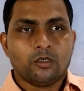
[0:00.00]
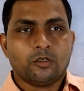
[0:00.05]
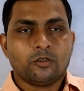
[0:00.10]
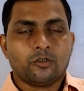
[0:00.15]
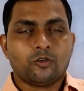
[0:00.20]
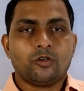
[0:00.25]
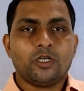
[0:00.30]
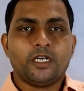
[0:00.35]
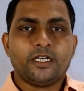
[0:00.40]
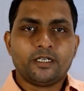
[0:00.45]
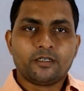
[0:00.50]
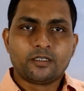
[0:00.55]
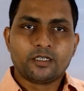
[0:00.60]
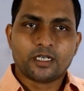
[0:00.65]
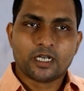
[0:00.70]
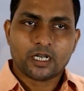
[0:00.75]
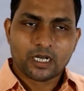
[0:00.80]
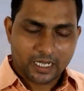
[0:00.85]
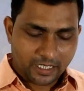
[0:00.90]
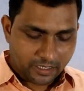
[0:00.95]
So let us
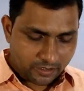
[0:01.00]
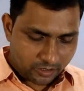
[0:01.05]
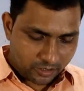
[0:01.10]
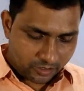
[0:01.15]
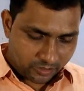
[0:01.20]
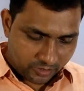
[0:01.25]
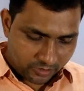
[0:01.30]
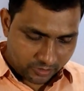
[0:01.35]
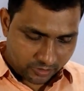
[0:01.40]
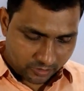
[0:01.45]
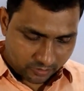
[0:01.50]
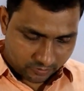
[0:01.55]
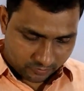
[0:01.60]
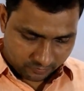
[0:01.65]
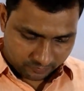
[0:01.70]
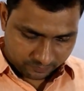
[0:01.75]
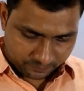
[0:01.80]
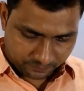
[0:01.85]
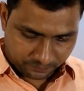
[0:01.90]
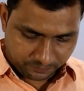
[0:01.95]
analyze the reason.
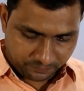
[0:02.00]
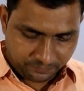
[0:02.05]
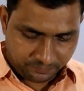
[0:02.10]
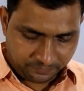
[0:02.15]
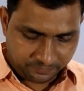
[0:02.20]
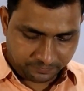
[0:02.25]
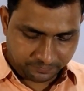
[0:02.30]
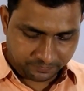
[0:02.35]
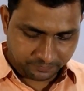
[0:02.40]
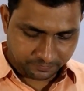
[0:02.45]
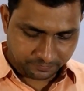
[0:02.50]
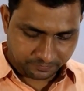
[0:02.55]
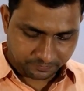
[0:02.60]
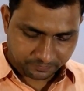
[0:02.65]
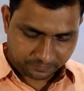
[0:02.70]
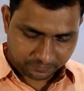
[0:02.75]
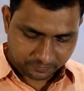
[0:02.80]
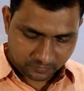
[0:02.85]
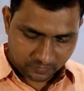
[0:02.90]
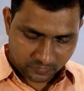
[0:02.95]

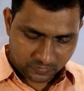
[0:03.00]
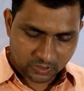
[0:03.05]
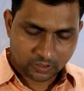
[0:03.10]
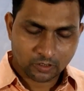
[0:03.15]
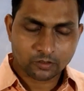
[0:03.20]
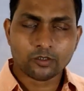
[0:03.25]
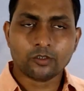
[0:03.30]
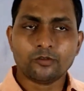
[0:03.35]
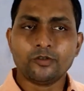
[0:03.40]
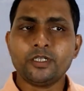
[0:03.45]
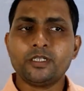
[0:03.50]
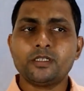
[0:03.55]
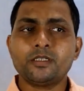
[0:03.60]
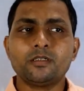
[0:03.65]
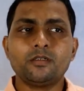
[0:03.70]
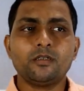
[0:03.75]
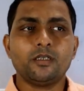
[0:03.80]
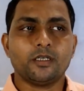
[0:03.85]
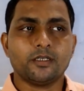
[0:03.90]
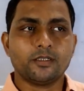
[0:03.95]
The
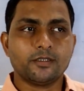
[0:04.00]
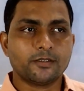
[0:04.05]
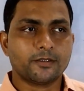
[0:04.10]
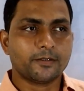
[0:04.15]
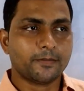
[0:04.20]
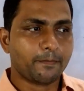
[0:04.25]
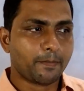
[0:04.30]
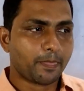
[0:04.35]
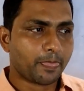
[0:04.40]
reason is,